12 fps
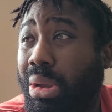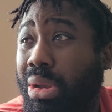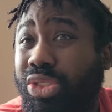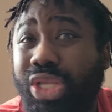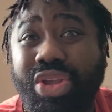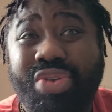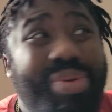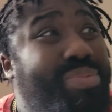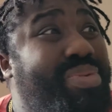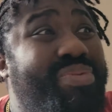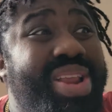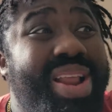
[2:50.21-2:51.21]
So, you
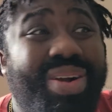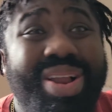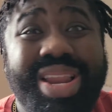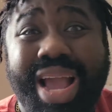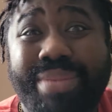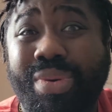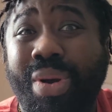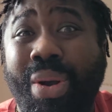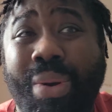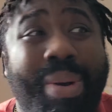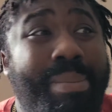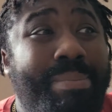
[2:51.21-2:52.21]
really are going to
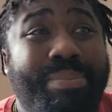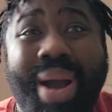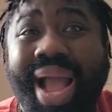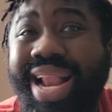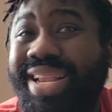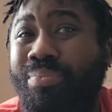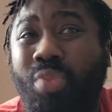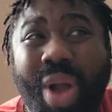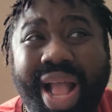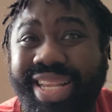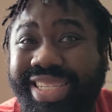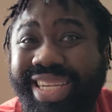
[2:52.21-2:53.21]

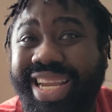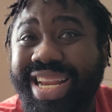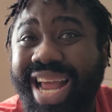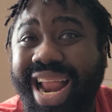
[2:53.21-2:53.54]
boiled chicken.